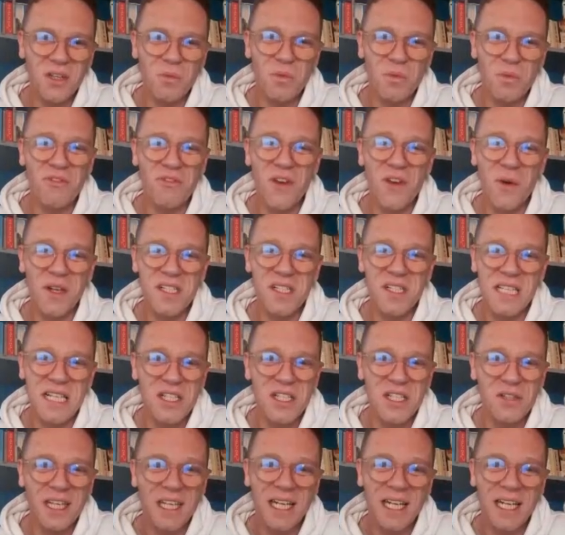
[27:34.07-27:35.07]
that felt a
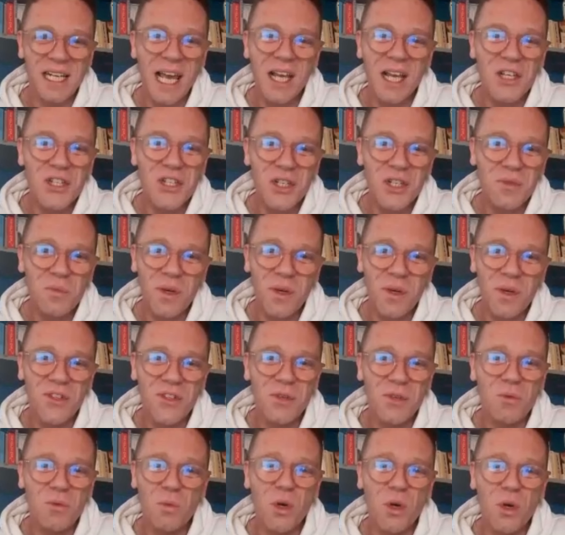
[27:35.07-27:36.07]
sense of connection
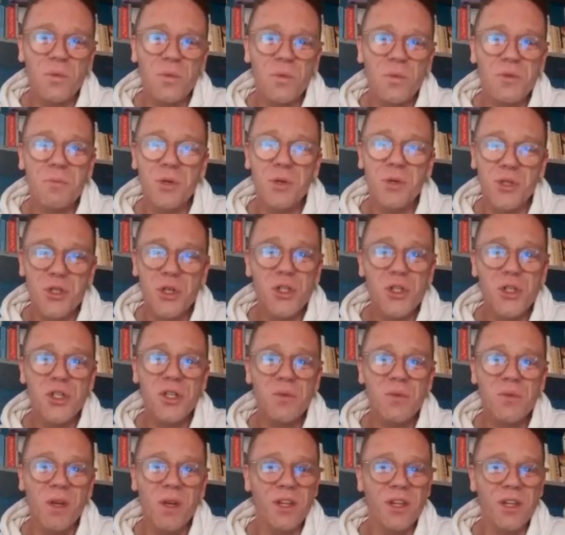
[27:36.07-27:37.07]
with what it was
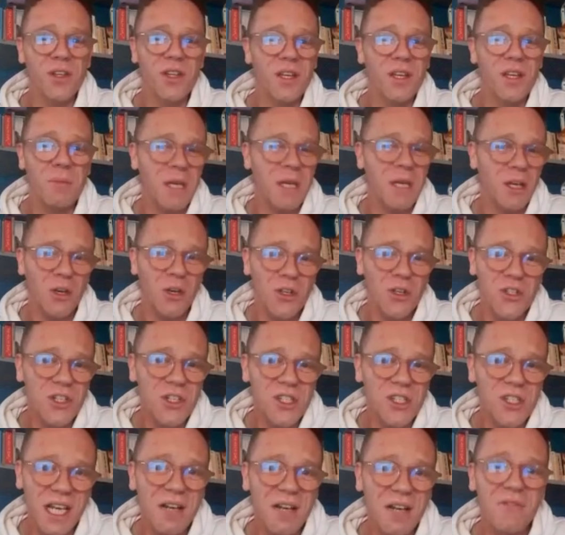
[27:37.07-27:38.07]
producing, whether they be
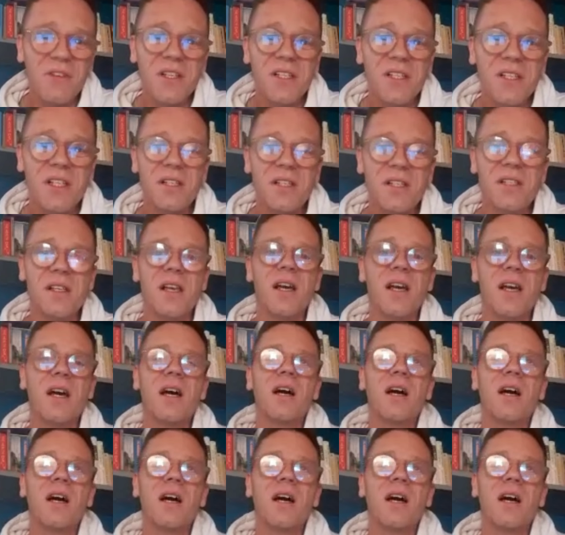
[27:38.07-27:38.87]
goods or services,